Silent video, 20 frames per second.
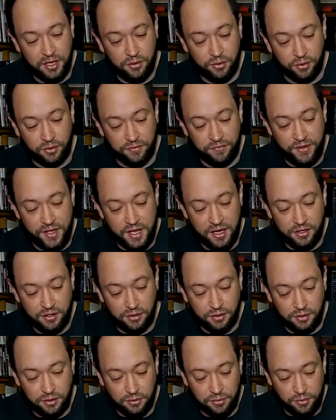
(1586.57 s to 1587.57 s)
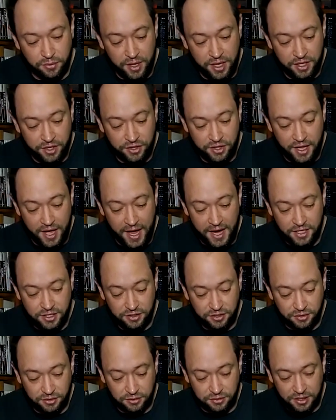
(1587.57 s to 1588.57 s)
cool vehicle with
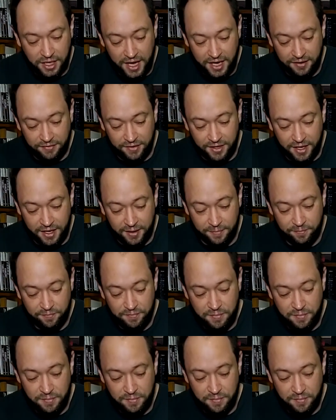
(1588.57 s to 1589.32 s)
actual kind of a